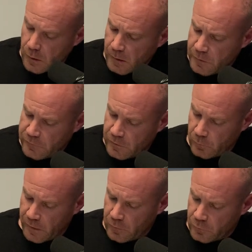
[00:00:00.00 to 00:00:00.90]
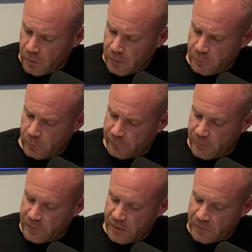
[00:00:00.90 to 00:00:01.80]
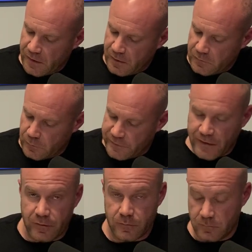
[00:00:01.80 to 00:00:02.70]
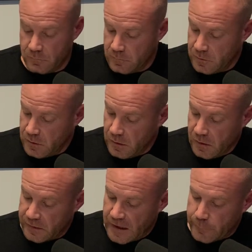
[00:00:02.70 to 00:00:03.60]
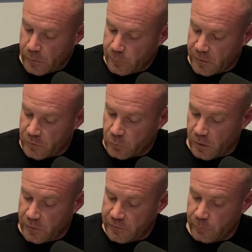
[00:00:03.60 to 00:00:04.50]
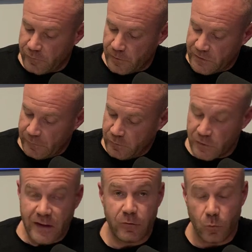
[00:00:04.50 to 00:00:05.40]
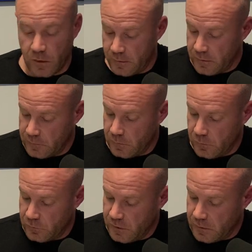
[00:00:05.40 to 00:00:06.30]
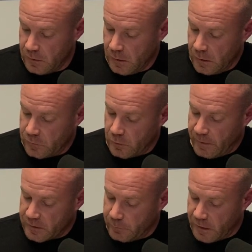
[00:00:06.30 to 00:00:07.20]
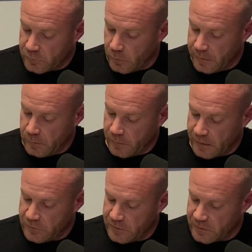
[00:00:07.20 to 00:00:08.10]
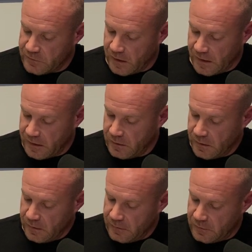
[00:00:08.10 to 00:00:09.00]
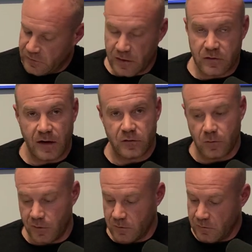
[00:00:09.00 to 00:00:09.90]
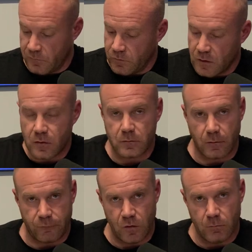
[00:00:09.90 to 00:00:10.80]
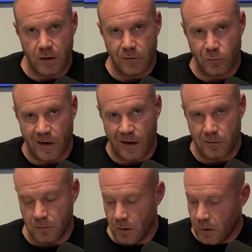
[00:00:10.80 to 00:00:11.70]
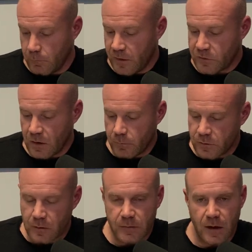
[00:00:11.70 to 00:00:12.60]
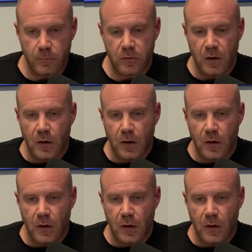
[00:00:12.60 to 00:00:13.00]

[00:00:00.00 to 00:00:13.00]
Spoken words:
I moved her to regular squat. She went from a 6'8" to a 7. Kept her on regular squat. She went from a 7 to a 7'1". I said, oh shit, let's go back to box squat. Then we got a 6'9", then a 6'8". So in a few months we kind of messed up. But sometimes